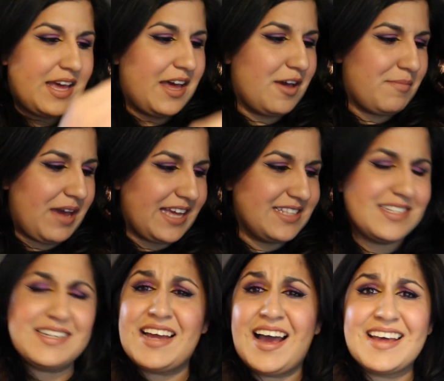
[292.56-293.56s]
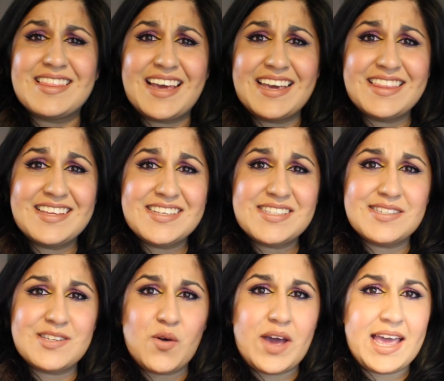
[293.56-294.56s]
I did not like this,
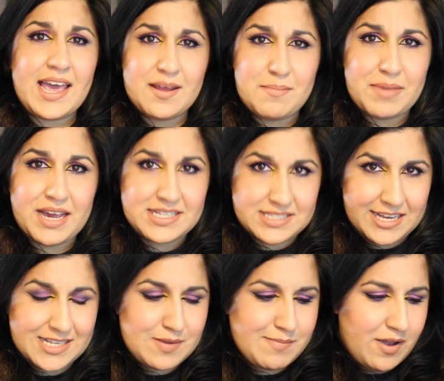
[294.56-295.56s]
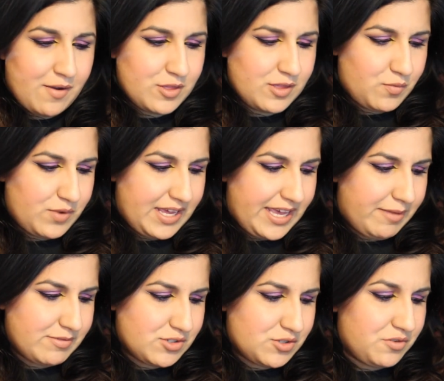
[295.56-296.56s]
so I had a bad taste in my mouth when it
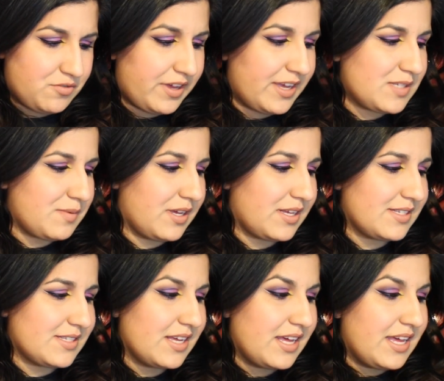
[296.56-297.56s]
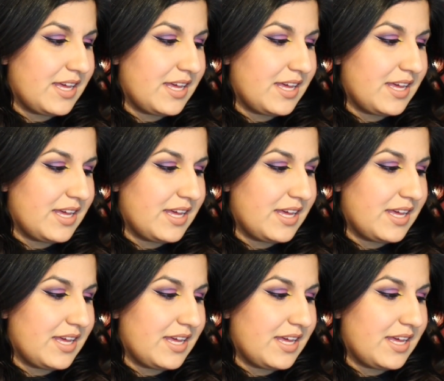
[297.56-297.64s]
came to Too Faced because